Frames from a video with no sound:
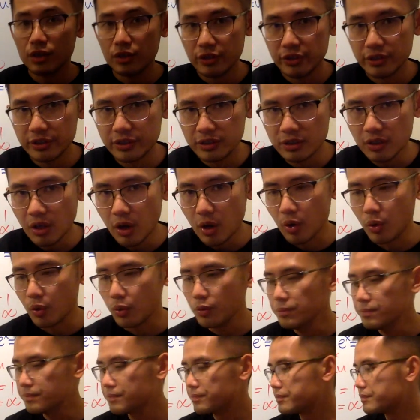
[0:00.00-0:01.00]

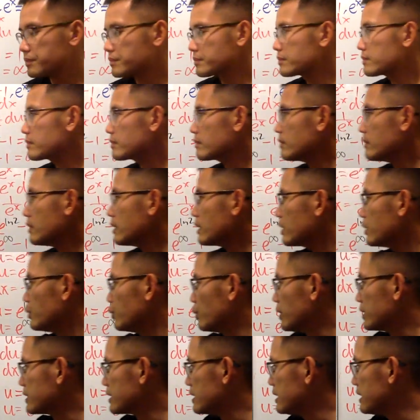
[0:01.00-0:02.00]
So, you
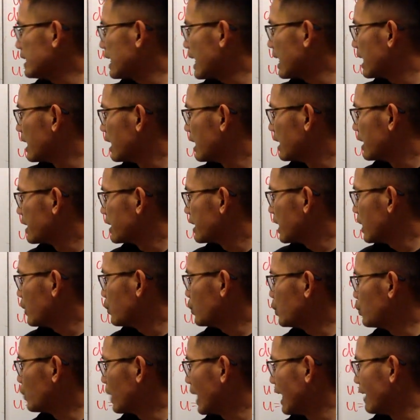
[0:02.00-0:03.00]
will see that here
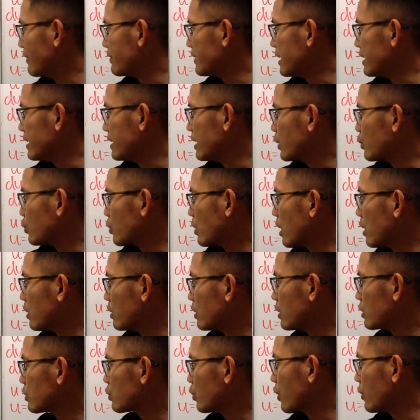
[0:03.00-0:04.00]
we will have the
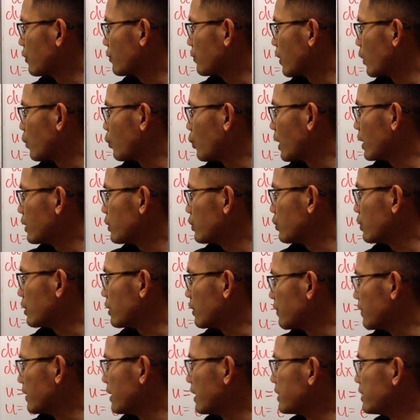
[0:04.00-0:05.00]
integral going from 1 to
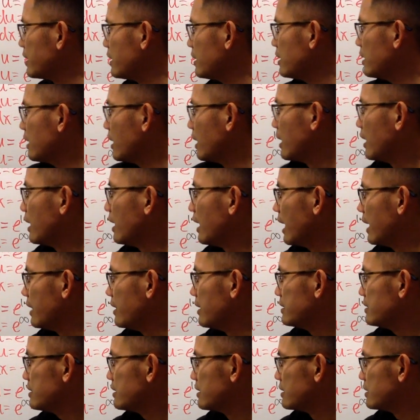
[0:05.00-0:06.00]
infinity, and
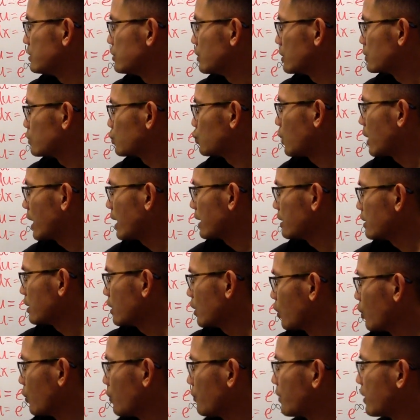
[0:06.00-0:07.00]
this is just 1
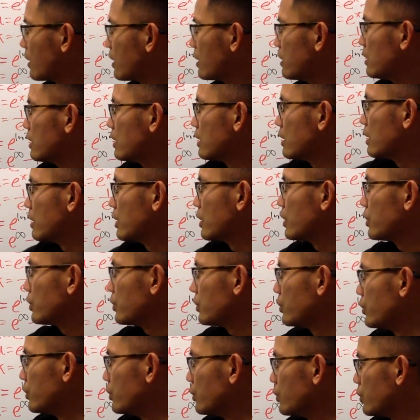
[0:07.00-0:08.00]
over
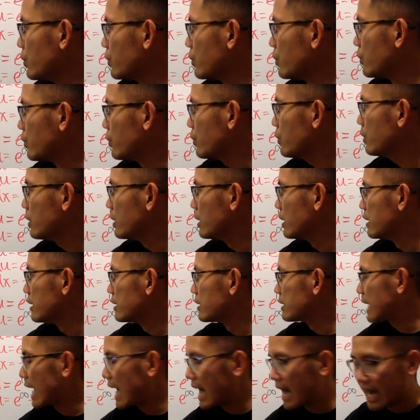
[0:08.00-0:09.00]
u
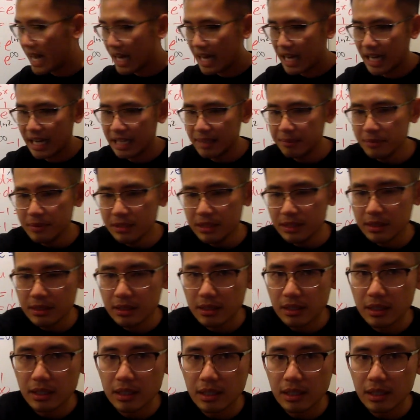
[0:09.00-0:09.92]
times,